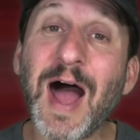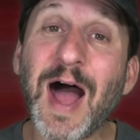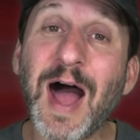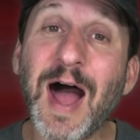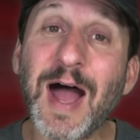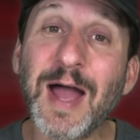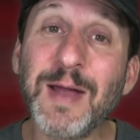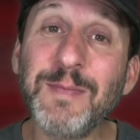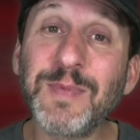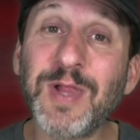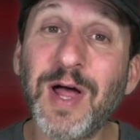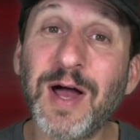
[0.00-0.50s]

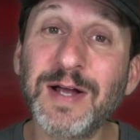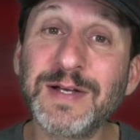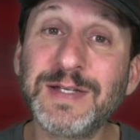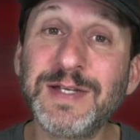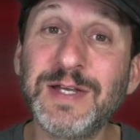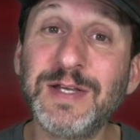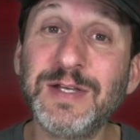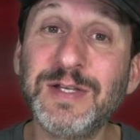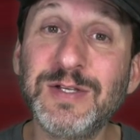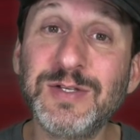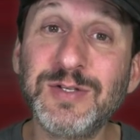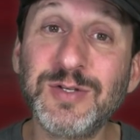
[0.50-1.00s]
I'm logged
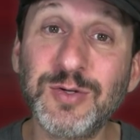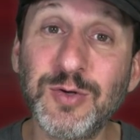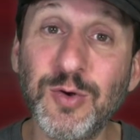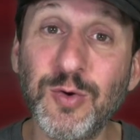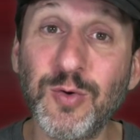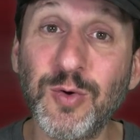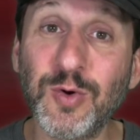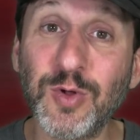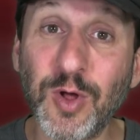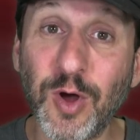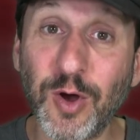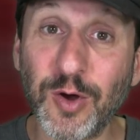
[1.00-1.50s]
in to
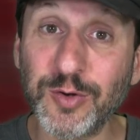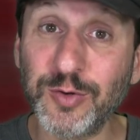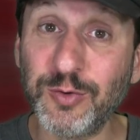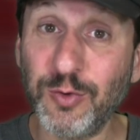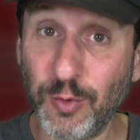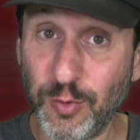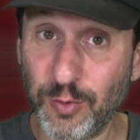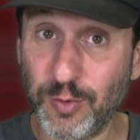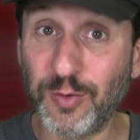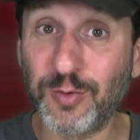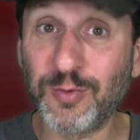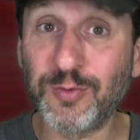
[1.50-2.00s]
Google on
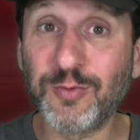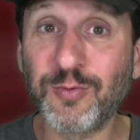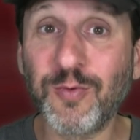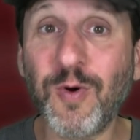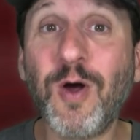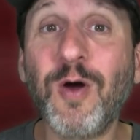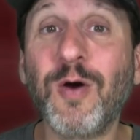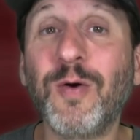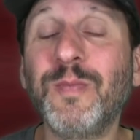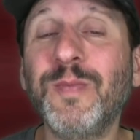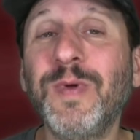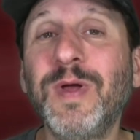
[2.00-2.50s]
Google
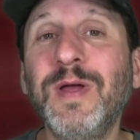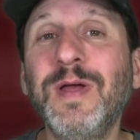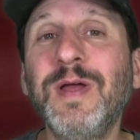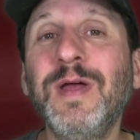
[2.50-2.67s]
Chrome.